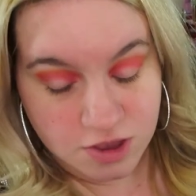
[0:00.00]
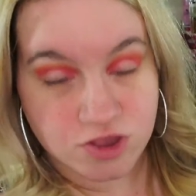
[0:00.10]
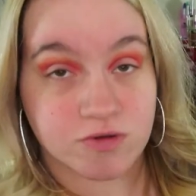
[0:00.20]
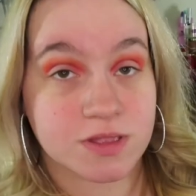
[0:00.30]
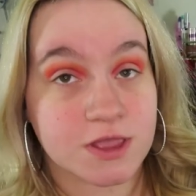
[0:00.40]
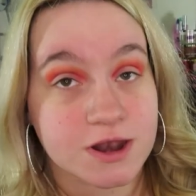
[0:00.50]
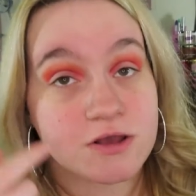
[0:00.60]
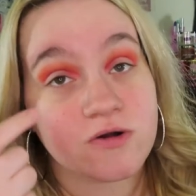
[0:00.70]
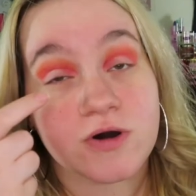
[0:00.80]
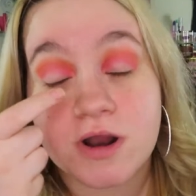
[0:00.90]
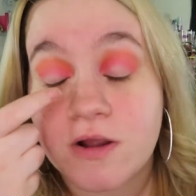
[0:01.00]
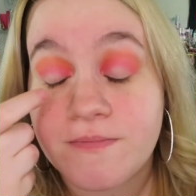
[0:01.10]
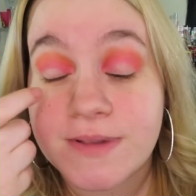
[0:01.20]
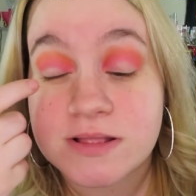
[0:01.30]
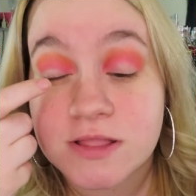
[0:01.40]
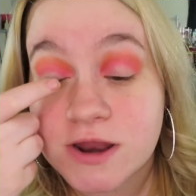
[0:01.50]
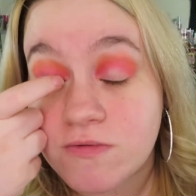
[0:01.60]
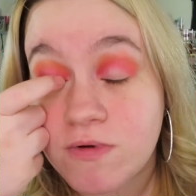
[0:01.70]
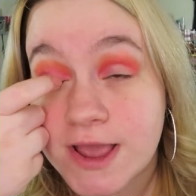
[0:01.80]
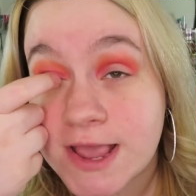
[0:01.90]
So in the inner corner of my lid
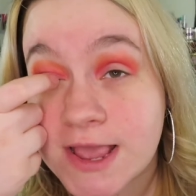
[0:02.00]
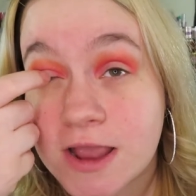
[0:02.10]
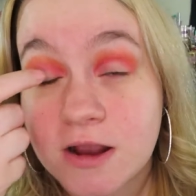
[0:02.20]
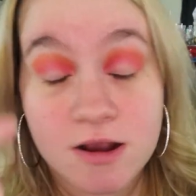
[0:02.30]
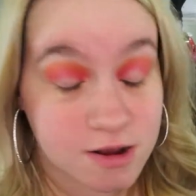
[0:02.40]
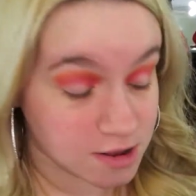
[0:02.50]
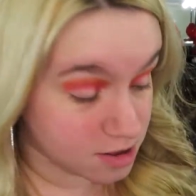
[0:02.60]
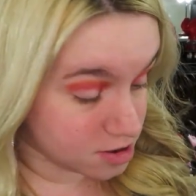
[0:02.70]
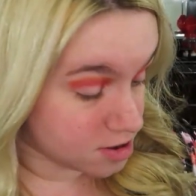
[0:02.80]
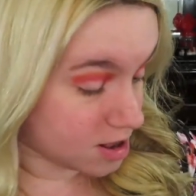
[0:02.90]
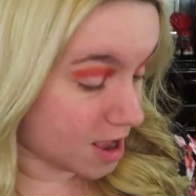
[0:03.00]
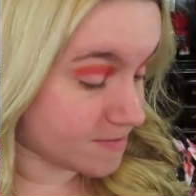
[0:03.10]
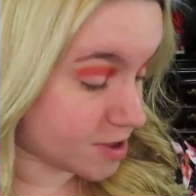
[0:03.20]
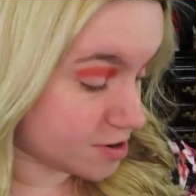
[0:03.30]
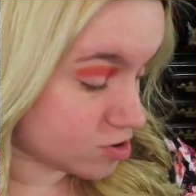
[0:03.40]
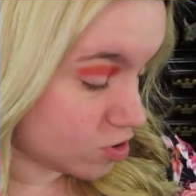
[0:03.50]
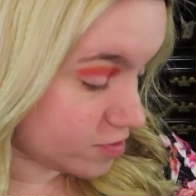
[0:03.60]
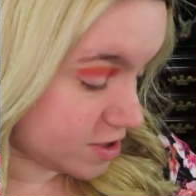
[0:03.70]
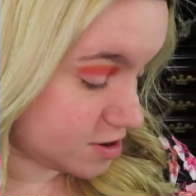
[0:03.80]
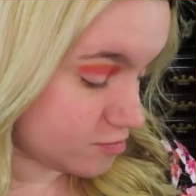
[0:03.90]
right here, I'm going to go
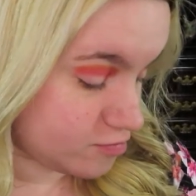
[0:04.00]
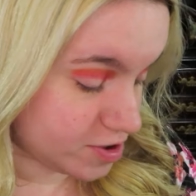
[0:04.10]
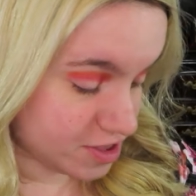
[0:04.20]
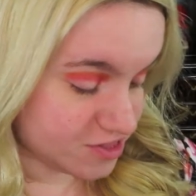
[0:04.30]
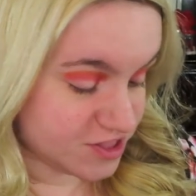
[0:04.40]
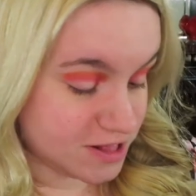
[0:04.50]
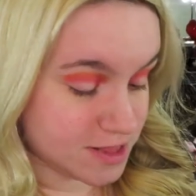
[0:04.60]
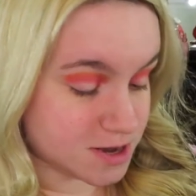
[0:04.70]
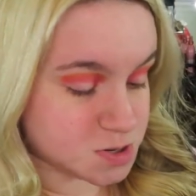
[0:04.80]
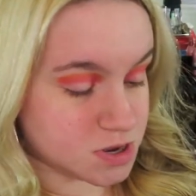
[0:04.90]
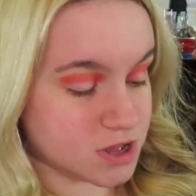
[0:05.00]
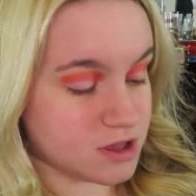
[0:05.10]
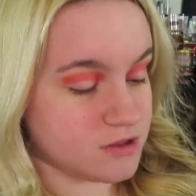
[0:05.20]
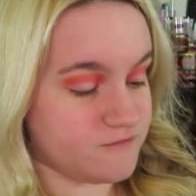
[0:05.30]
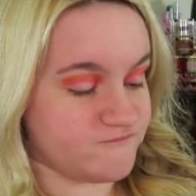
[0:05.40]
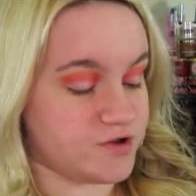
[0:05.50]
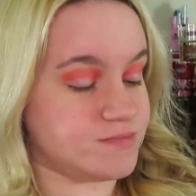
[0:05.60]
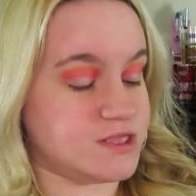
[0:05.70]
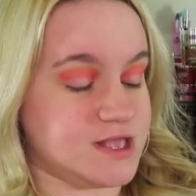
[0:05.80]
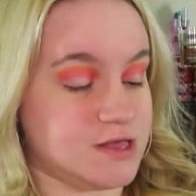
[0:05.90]
in with Electrica
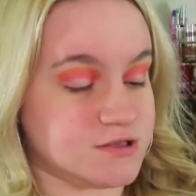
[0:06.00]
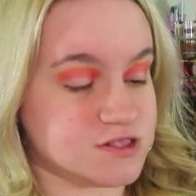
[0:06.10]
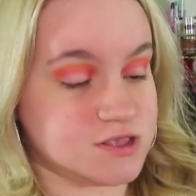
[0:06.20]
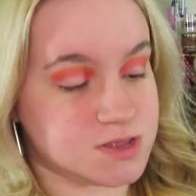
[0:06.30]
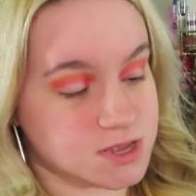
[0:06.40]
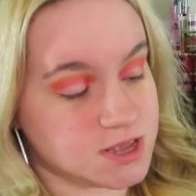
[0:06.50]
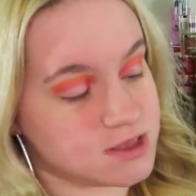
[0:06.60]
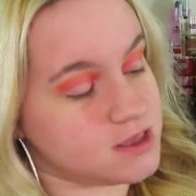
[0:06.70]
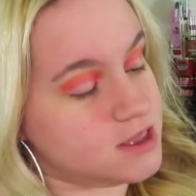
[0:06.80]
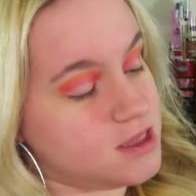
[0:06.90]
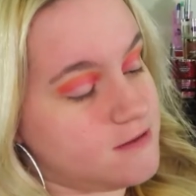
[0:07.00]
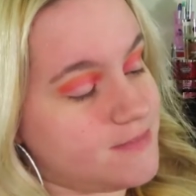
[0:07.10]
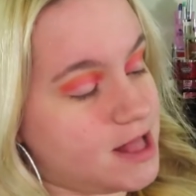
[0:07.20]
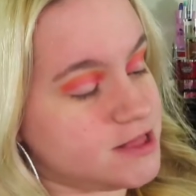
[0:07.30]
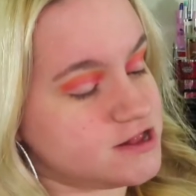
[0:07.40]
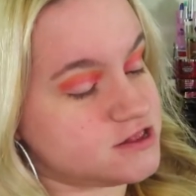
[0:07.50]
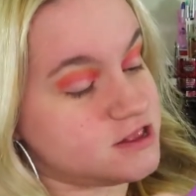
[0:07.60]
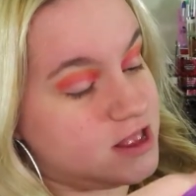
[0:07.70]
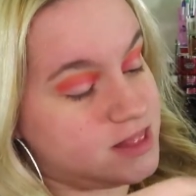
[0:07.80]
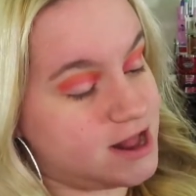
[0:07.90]
from the Galaxy Chic palette,
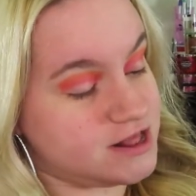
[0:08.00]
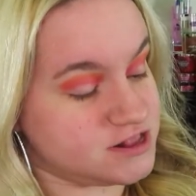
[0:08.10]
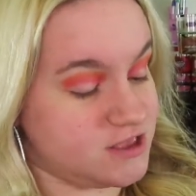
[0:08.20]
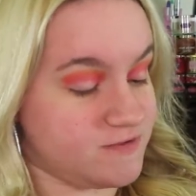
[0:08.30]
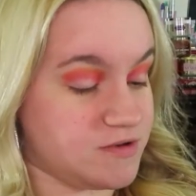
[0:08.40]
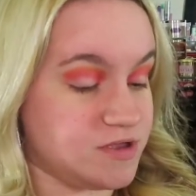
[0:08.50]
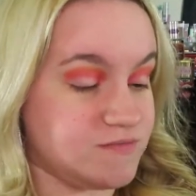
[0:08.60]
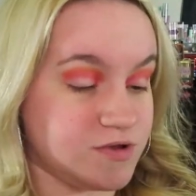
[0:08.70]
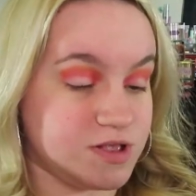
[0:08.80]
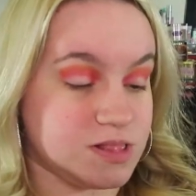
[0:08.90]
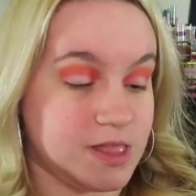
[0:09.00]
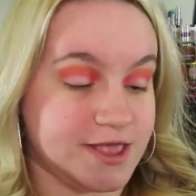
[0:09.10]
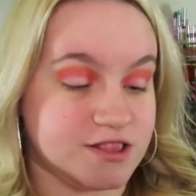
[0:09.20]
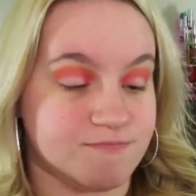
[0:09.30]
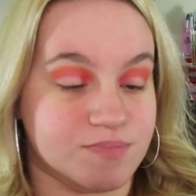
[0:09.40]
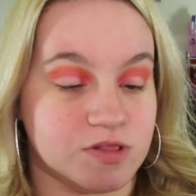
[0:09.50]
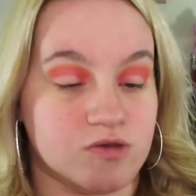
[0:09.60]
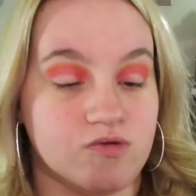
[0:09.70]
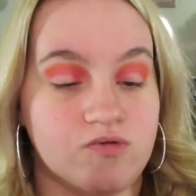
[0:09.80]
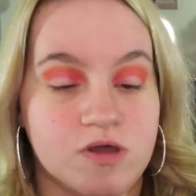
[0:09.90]
and that is a very, very light
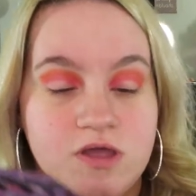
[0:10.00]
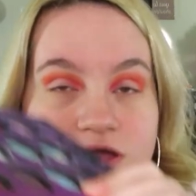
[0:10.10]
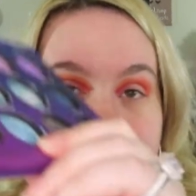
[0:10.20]
blue.